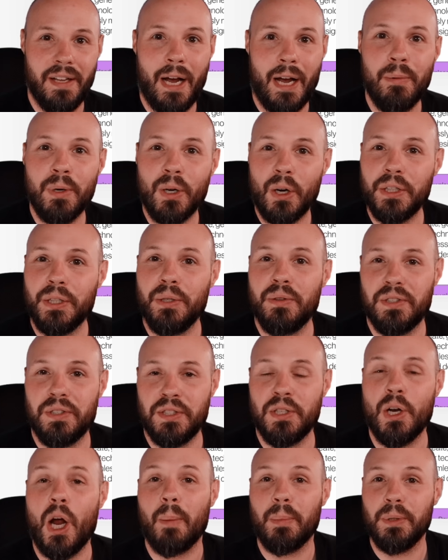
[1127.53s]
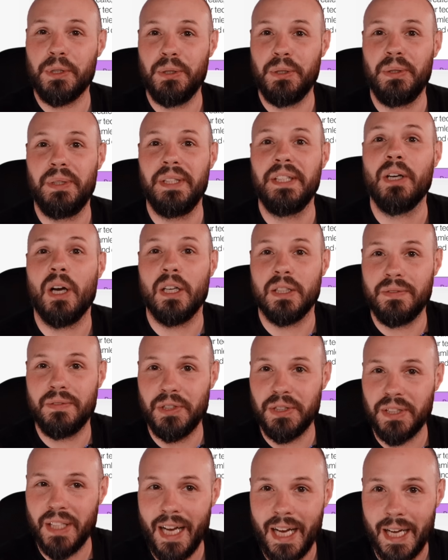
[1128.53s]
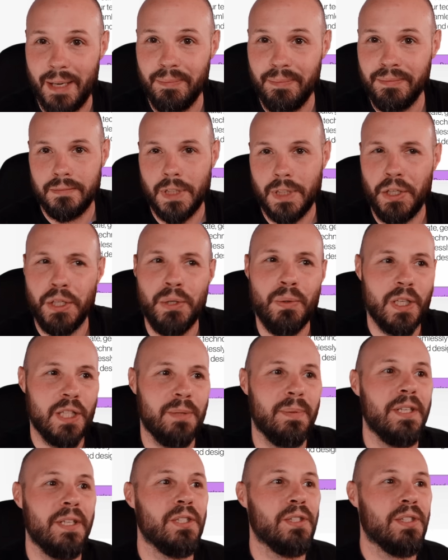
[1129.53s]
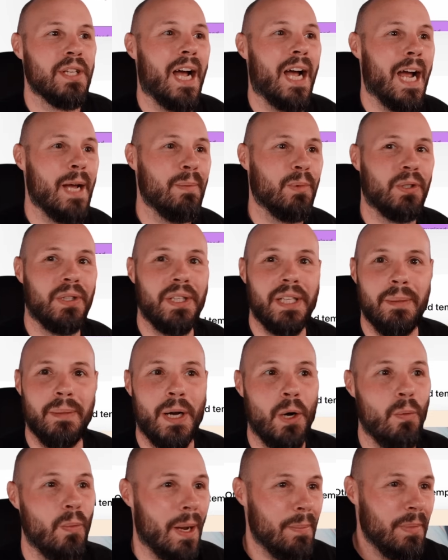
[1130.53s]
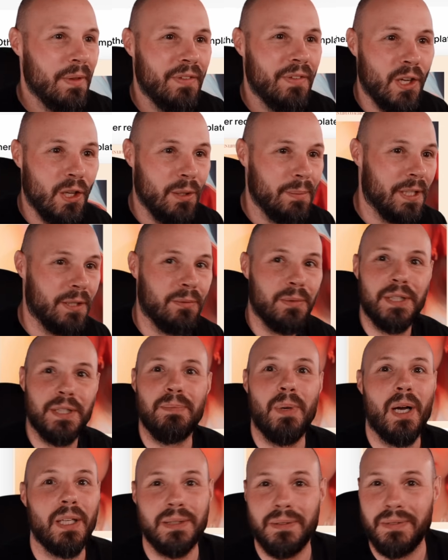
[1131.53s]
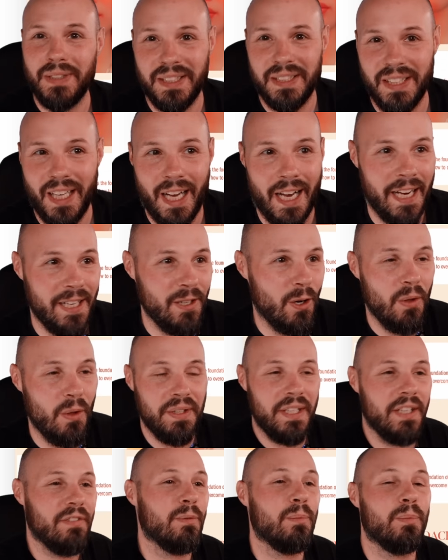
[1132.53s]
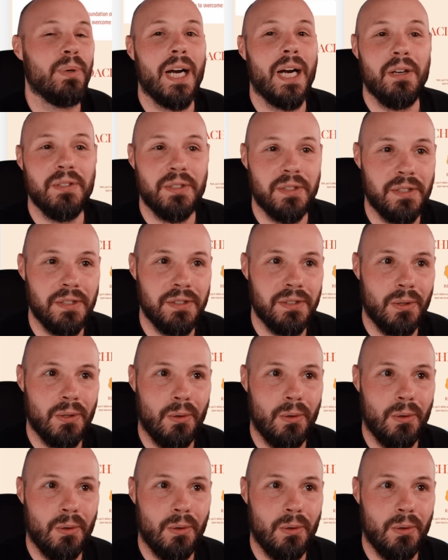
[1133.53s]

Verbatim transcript: I would argue there's an opportunity cost of your time. Now, do you want to spend your time learning about web development, responsive design, all the different browsers,